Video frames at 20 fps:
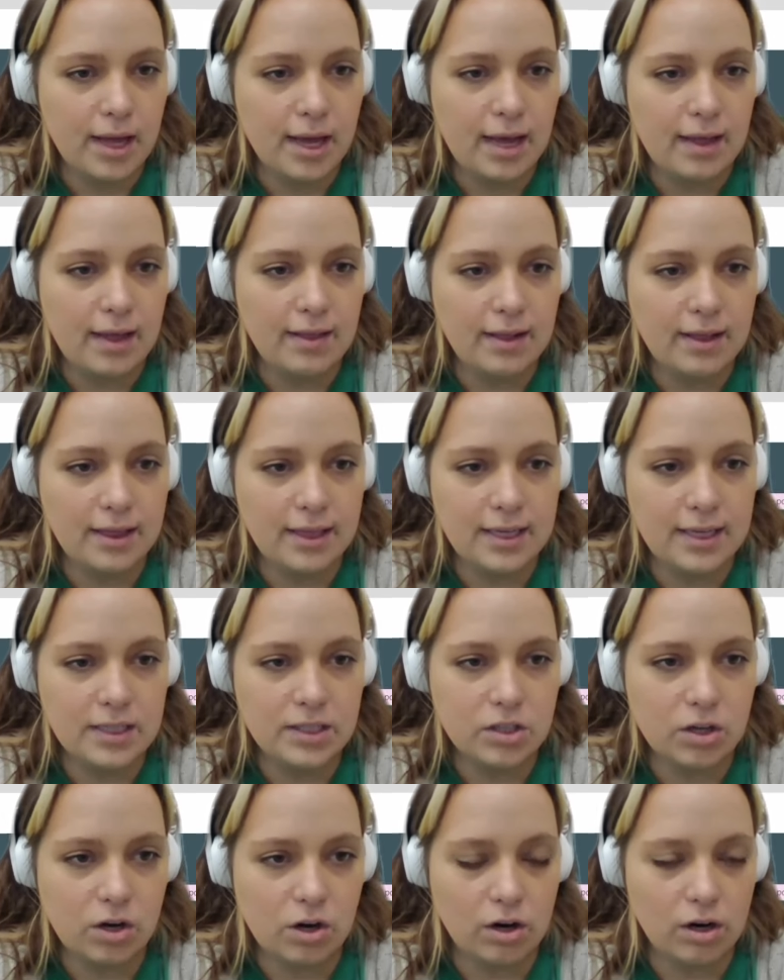And then
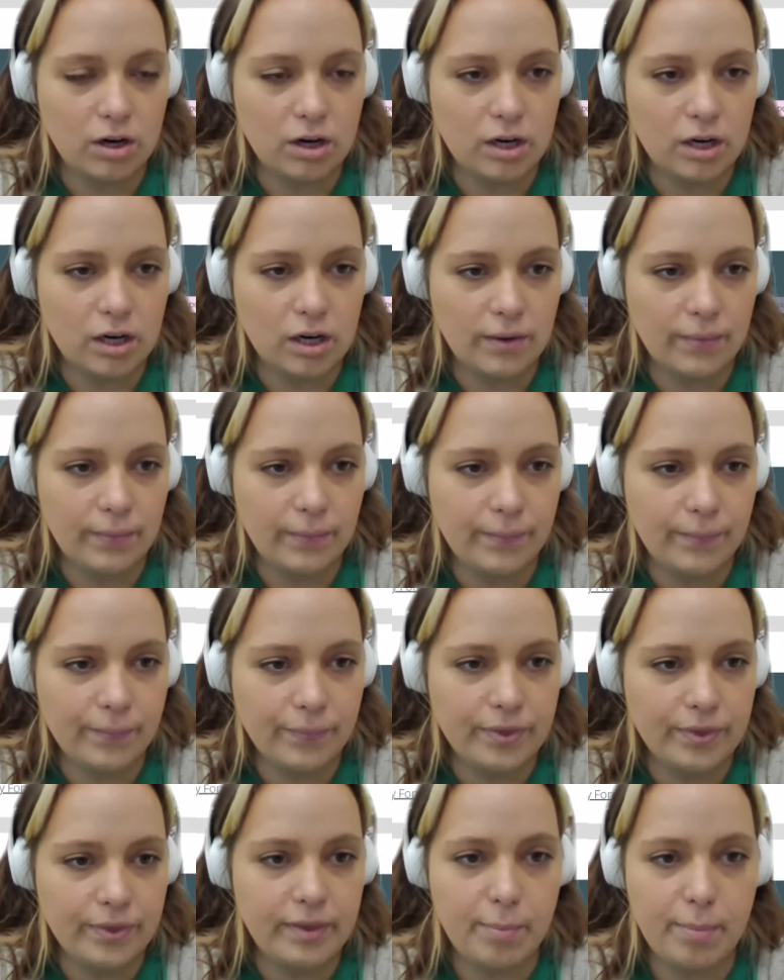these are
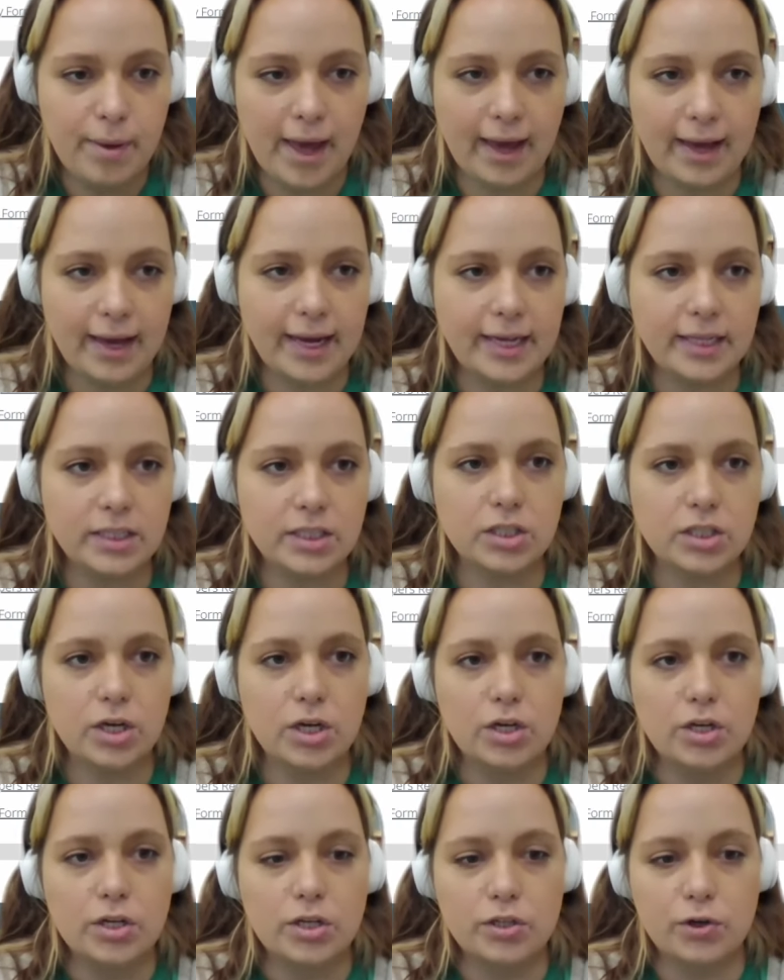the packets.
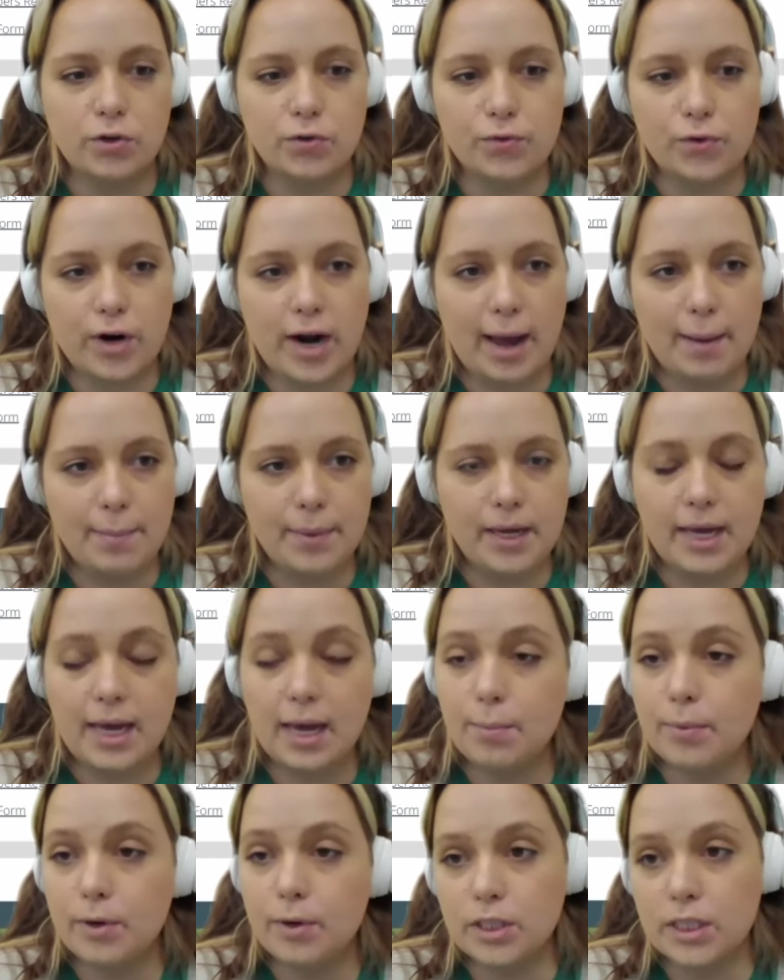So for happy
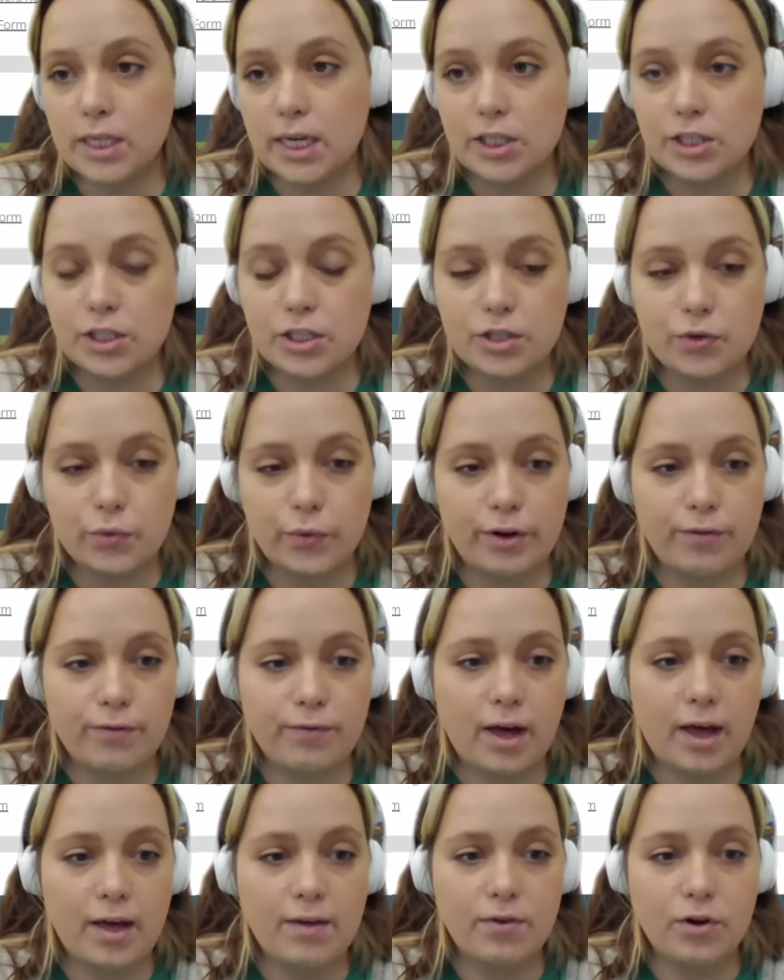campers, ages 3 to
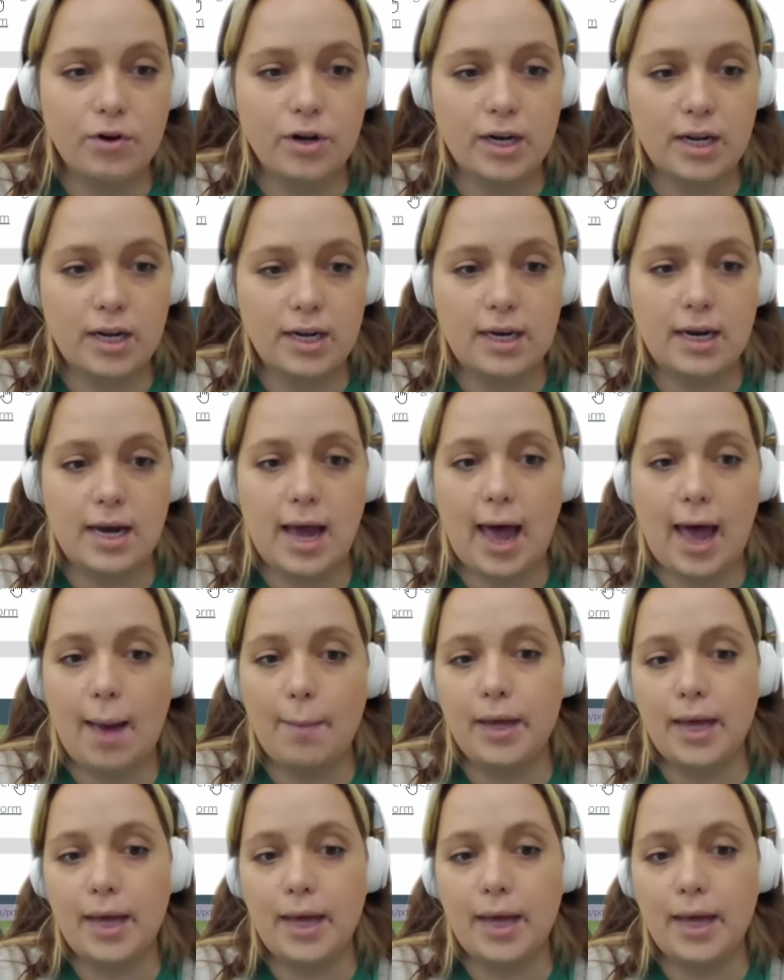5, you're going to need a happy